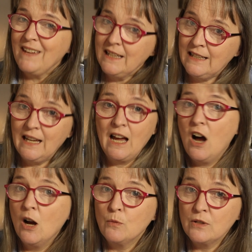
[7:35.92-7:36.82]
yeah,
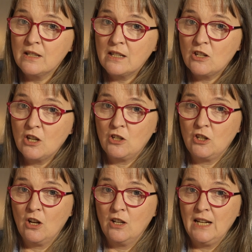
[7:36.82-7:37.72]
I wouldn't suggest
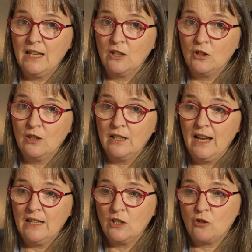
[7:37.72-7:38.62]
you go down the Google
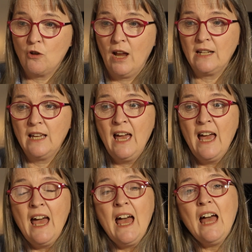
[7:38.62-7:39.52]
Ads track.
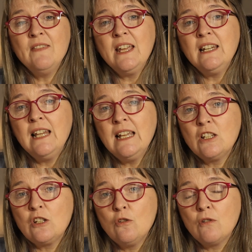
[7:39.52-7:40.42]
And then
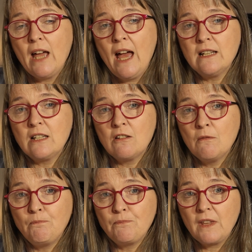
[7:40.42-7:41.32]
let's look at
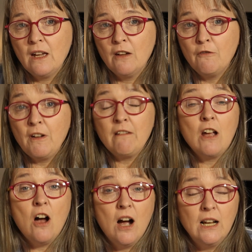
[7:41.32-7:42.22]
some very
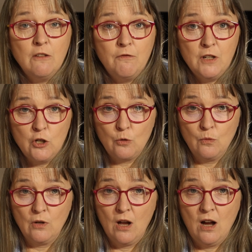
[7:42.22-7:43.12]
highly
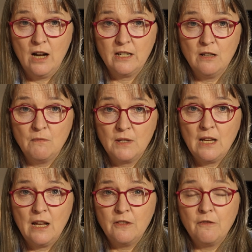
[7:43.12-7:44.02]
visual items.
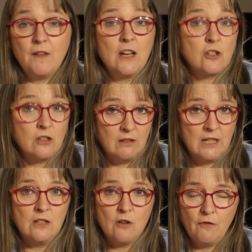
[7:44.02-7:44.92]
The fashion
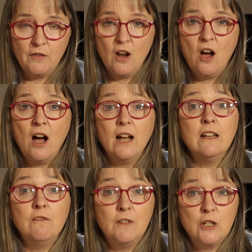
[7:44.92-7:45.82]
is often
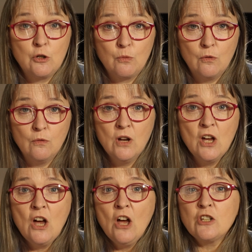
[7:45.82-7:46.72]
highly visual.
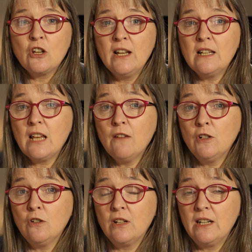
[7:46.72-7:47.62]
So let's have a
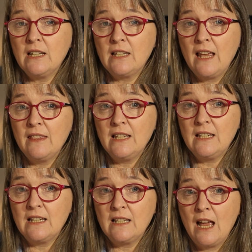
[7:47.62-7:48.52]
look at this
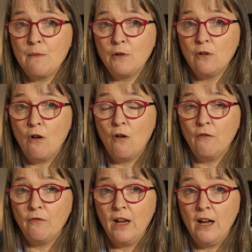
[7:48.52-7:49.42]
example
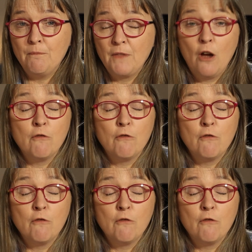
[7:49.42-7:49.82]
of a